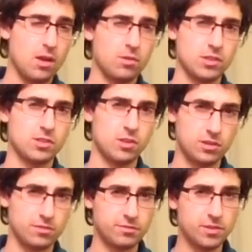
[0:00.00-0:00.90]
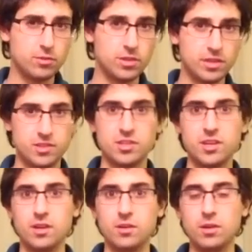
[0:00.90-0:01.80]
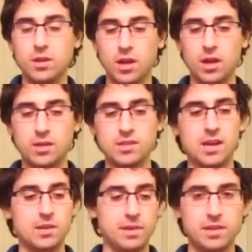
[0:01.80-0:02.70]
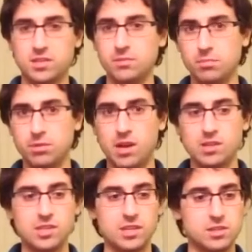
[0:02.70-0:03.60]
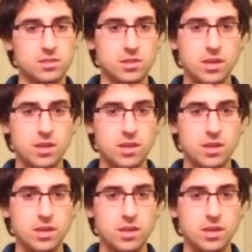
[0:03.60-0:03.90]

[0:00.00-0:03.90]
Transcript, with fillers: which I started a few years ago, uh, documenting some of the projects